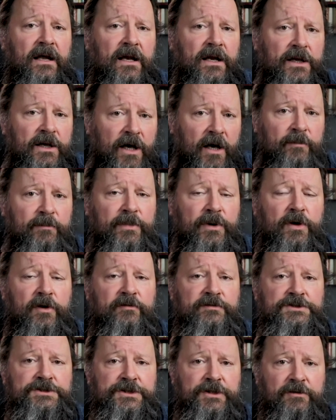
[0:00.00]
number
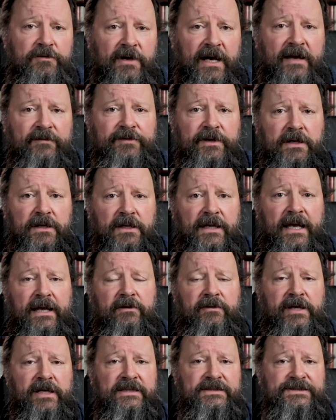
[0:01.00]
of geographical
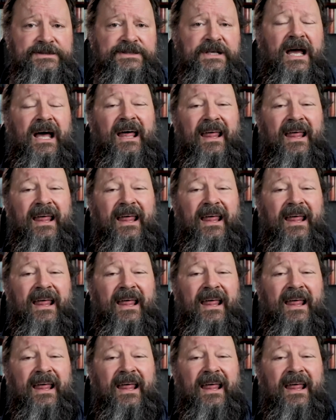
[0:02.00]
areas,